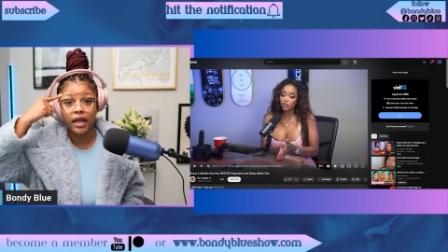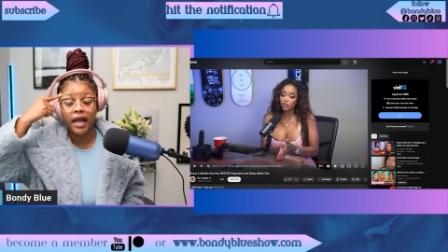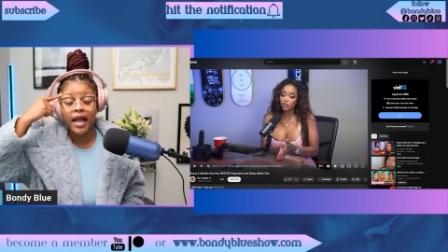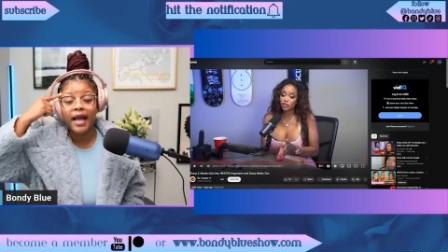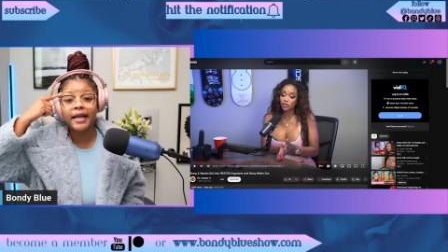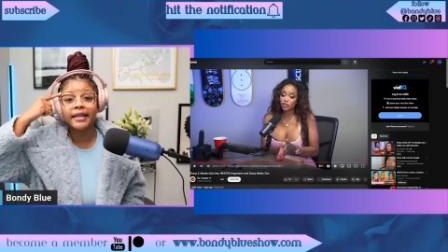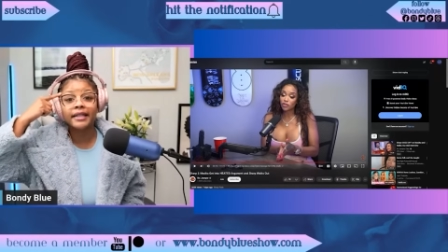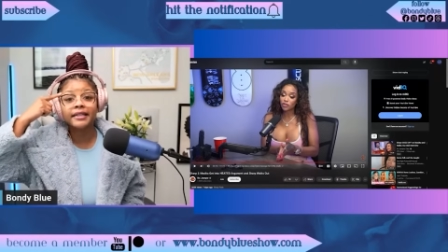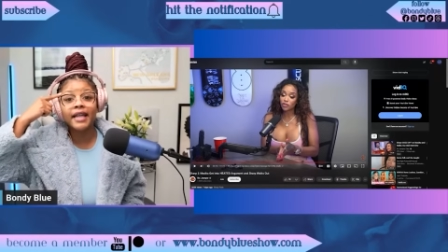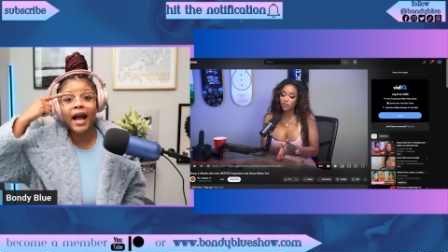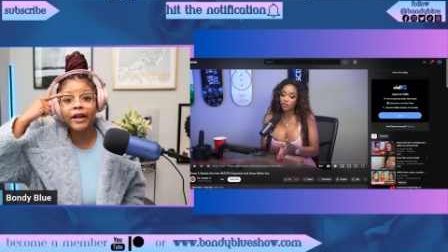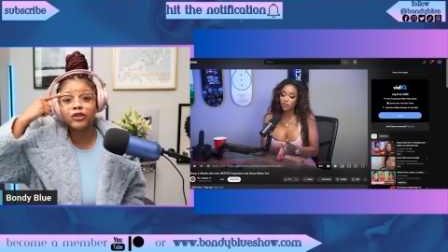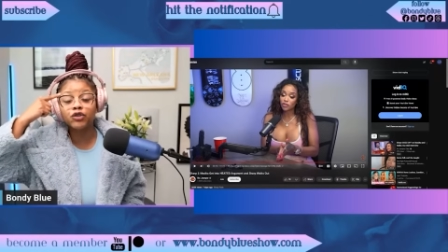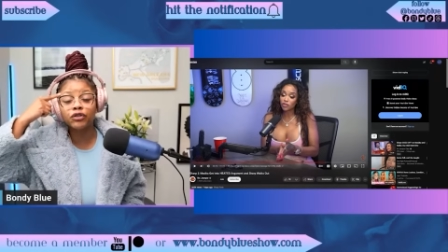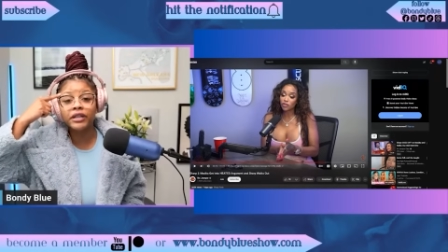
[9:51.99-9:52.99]
and
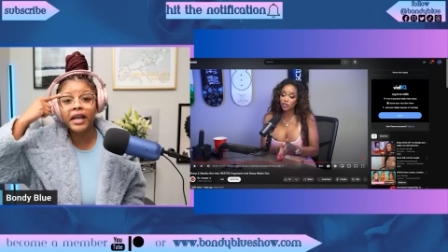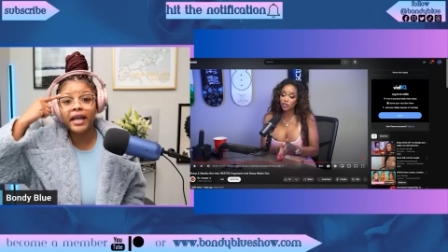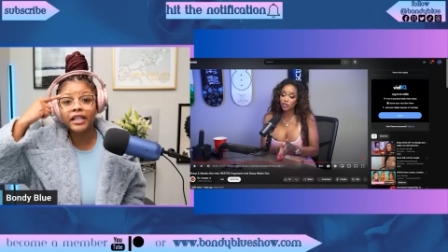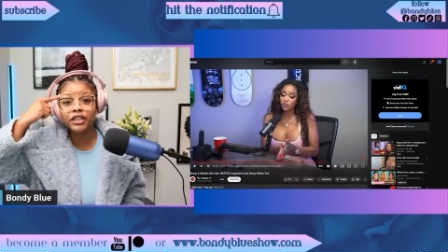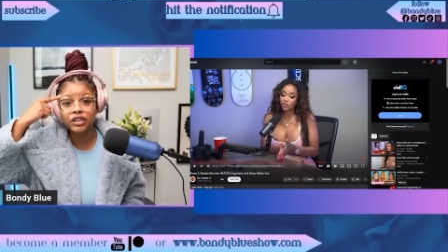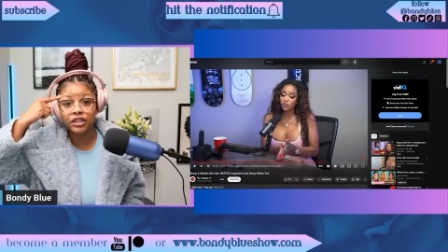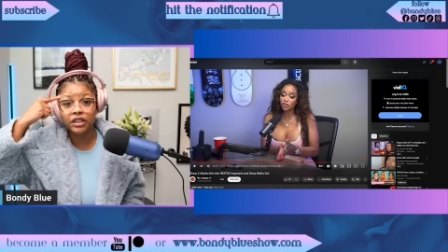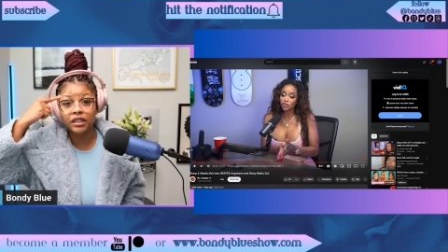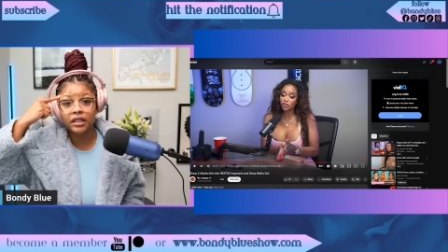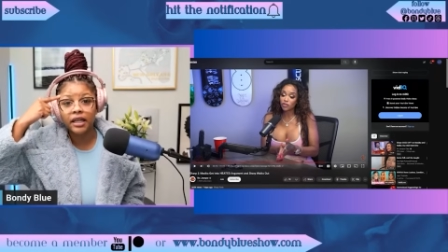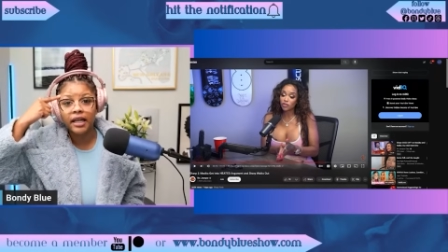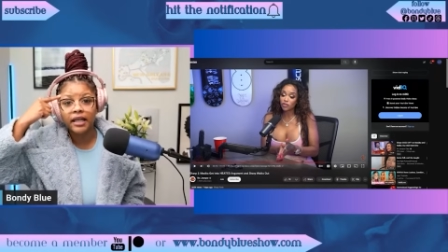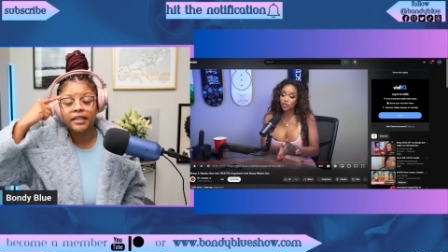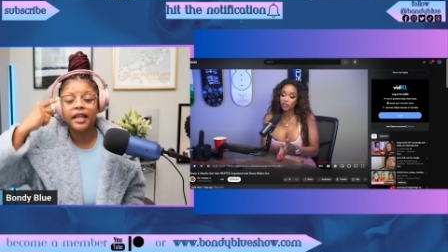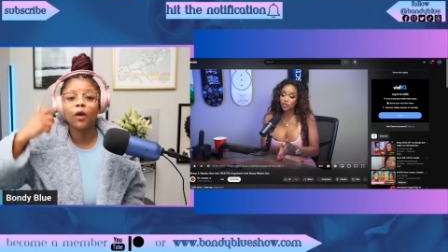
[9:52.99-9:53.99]
indoctrination
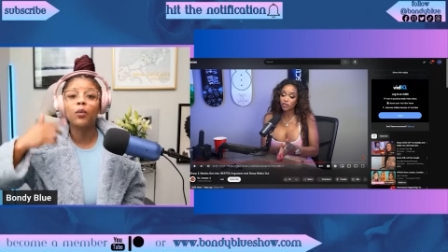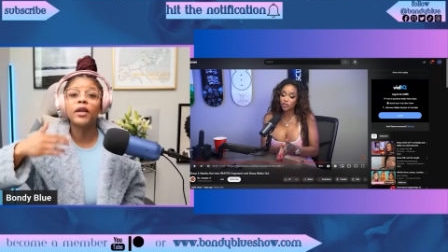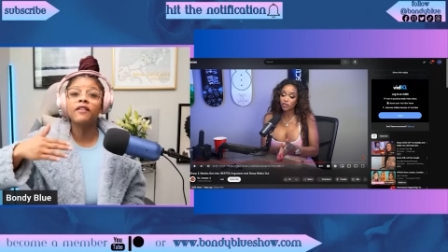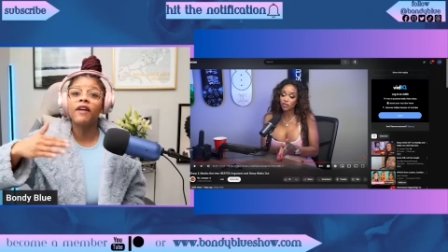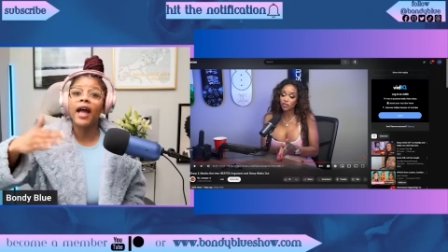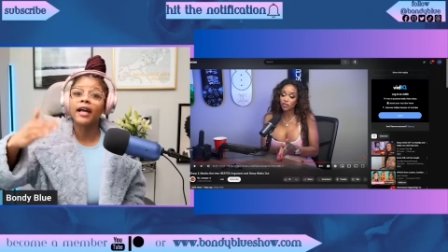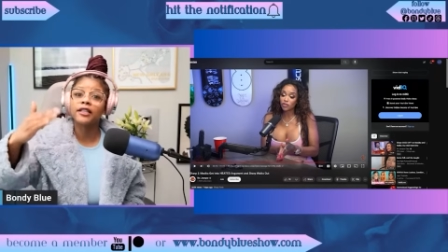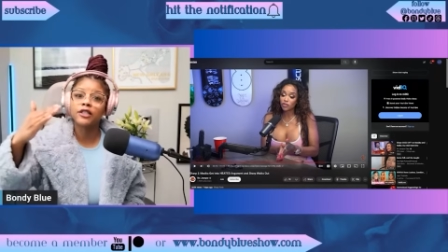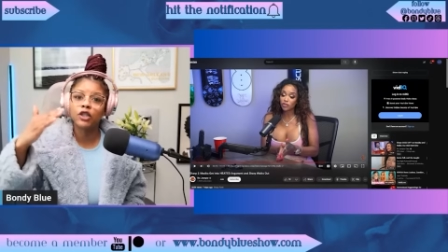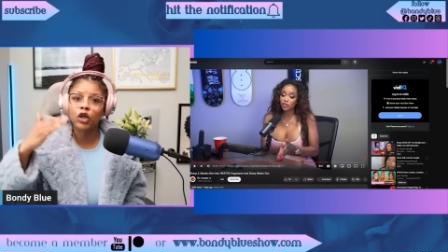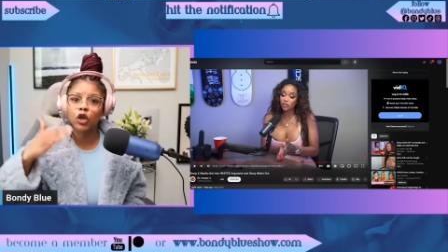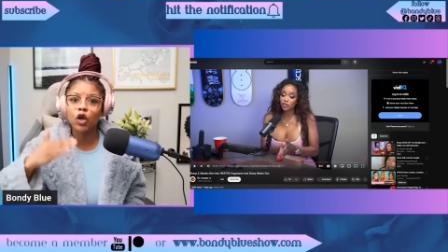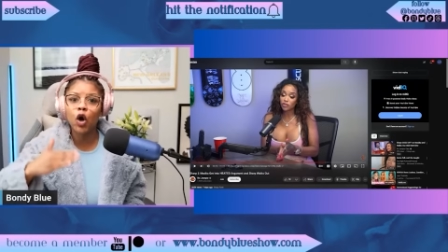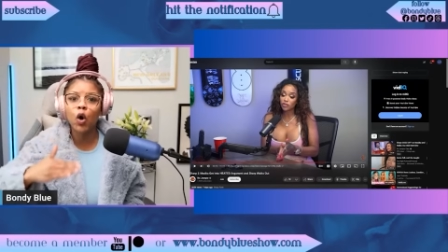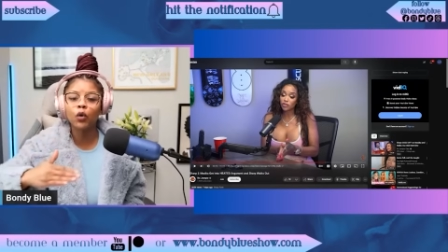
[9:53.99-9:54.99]
that we've had to
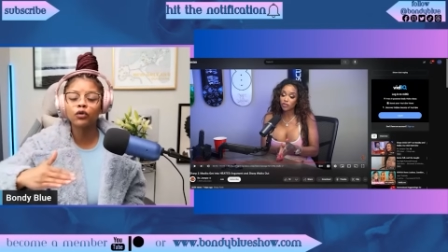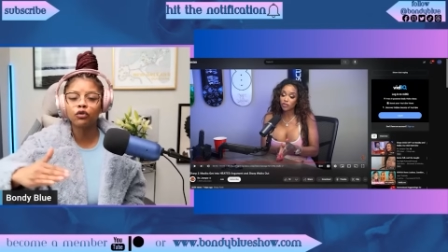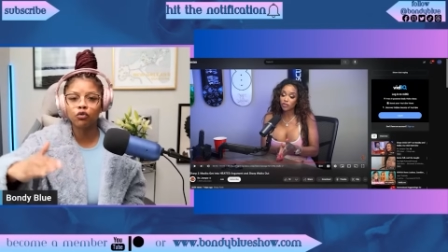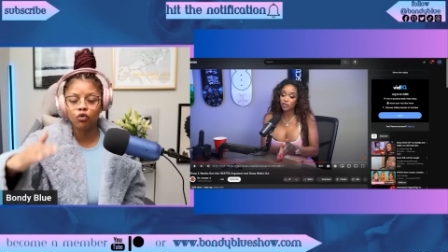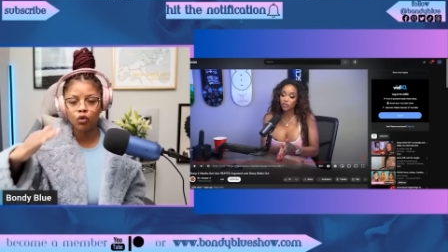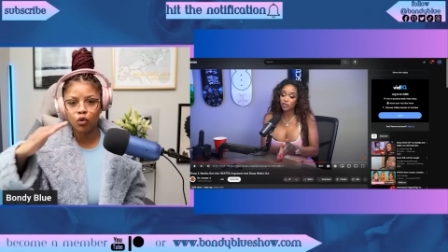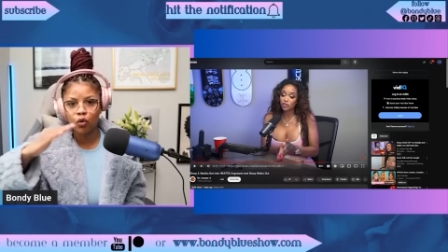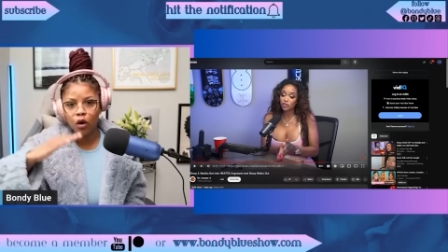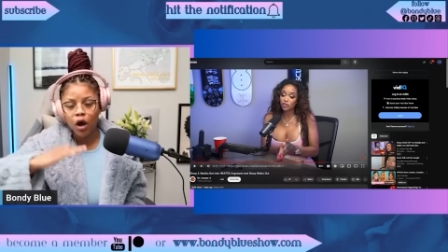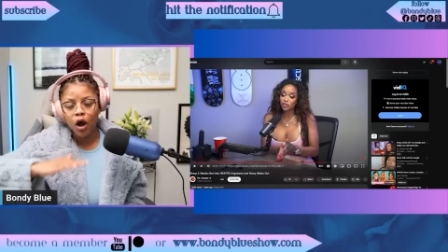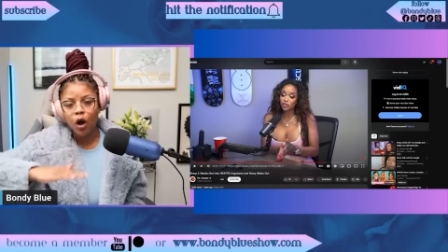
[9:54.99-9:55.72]
go through